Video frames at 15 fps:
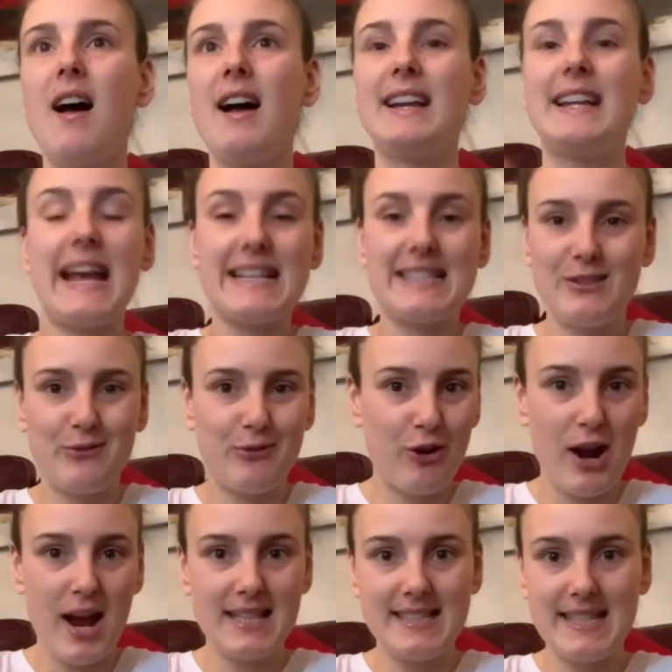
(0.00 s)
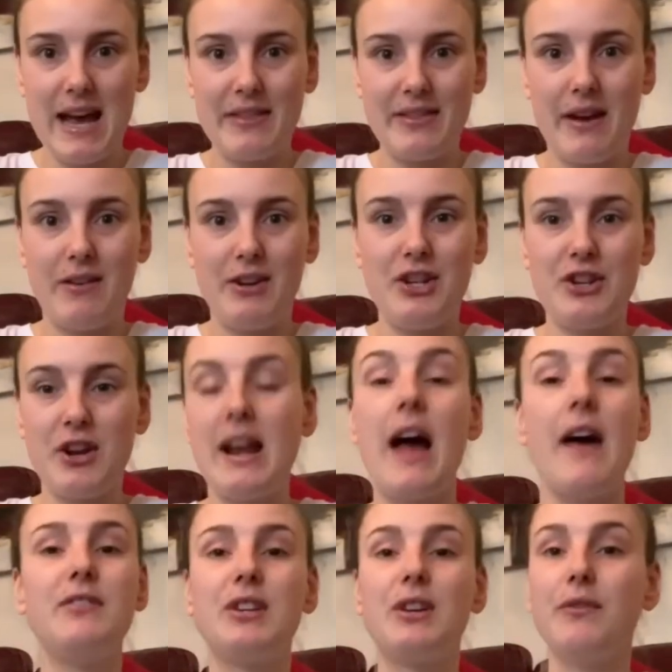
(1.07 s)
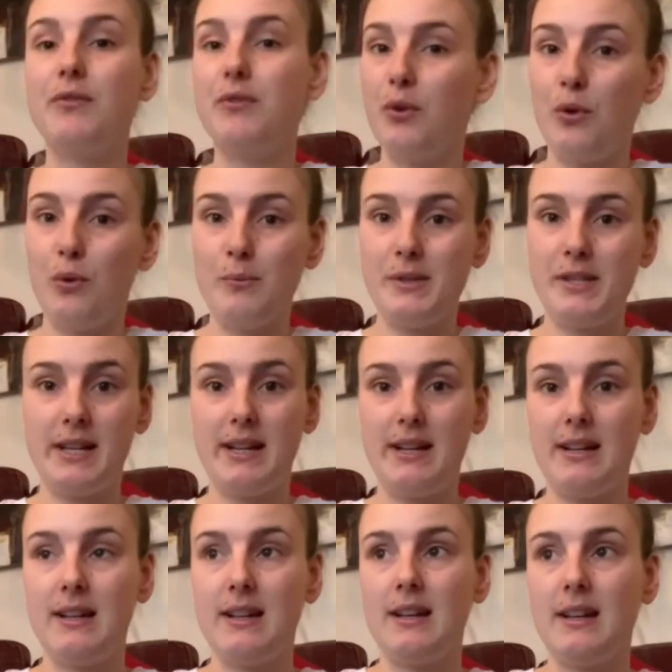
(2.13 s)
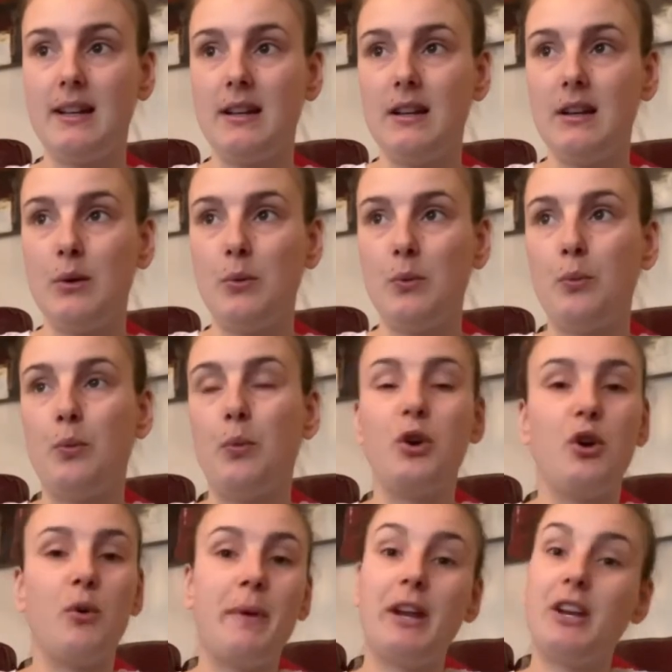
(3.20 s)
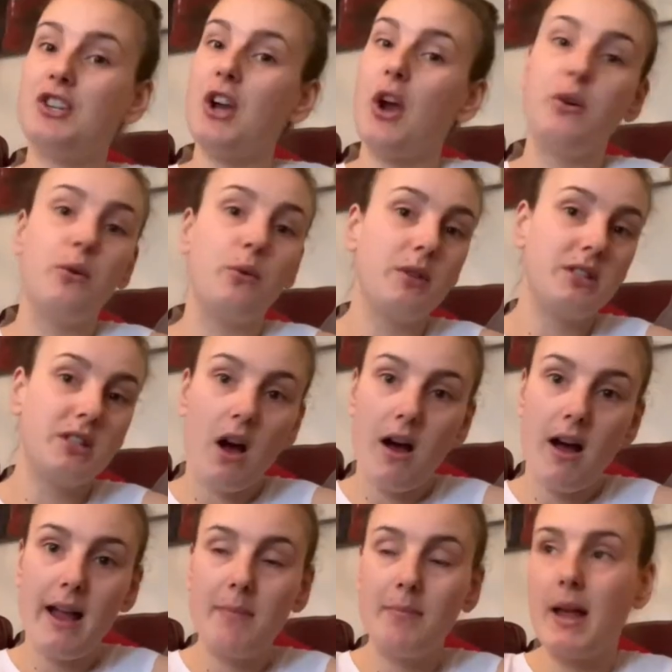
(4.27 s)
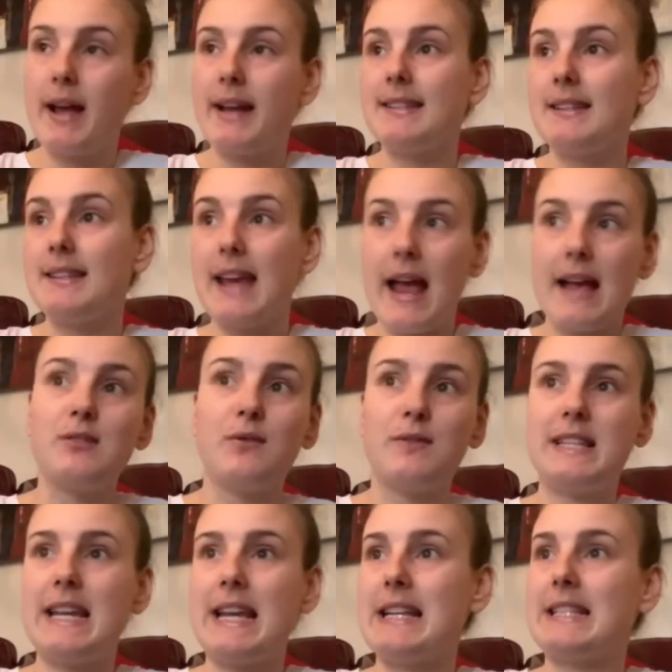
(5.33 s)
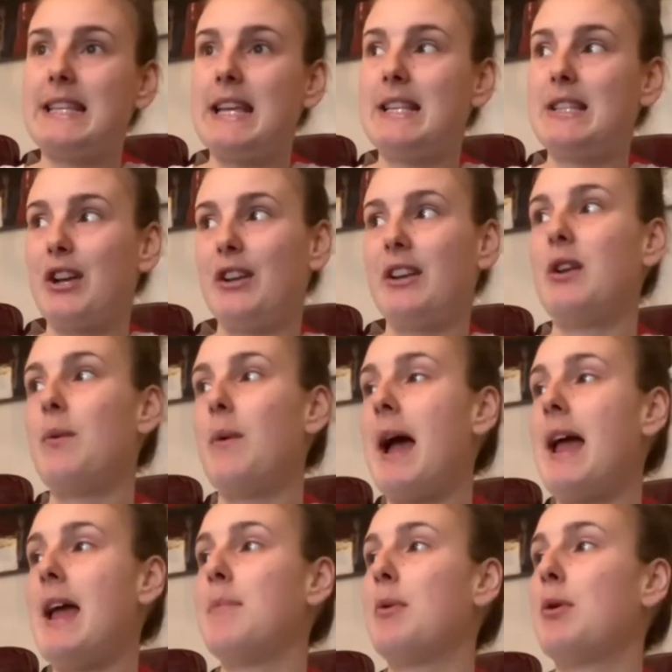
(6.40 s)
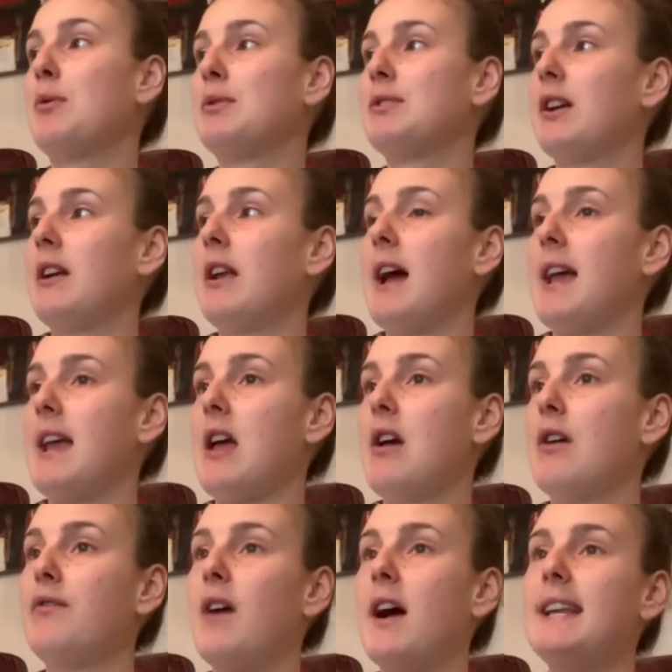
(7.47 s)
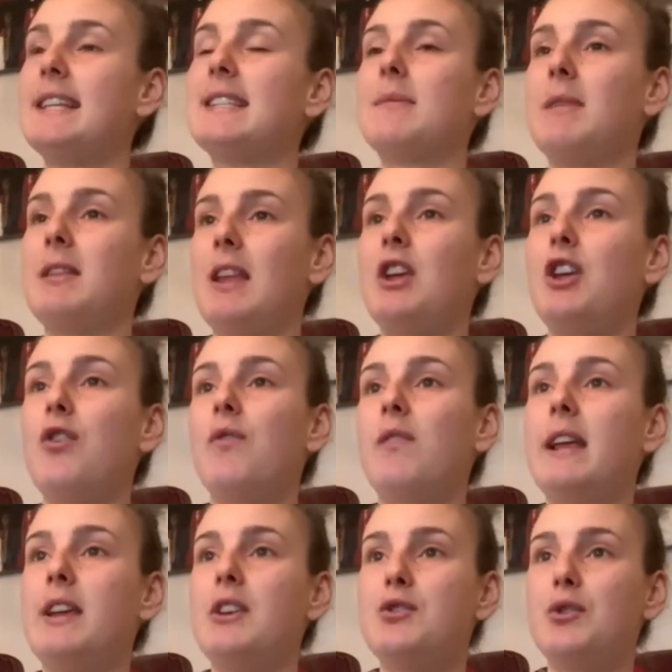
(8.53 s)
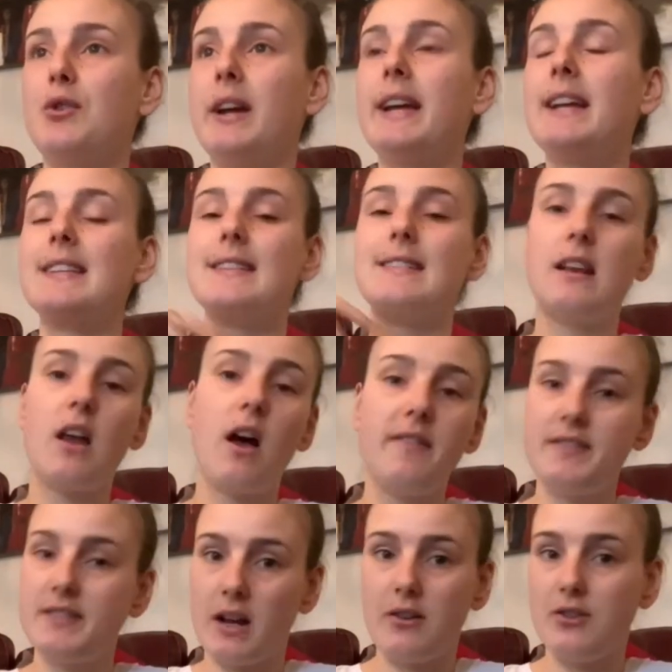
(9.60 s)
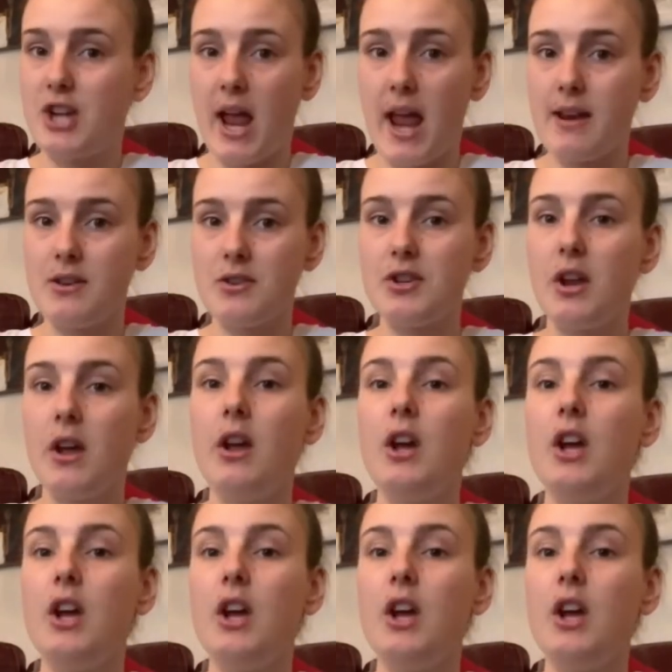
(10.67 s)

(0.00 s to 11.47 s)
I guess, the variety out there and you don't have to conform to what you're being shown all the time like yes obviously it's it's good in a way but also like finding something that you really enjoy because it's a lifestyle change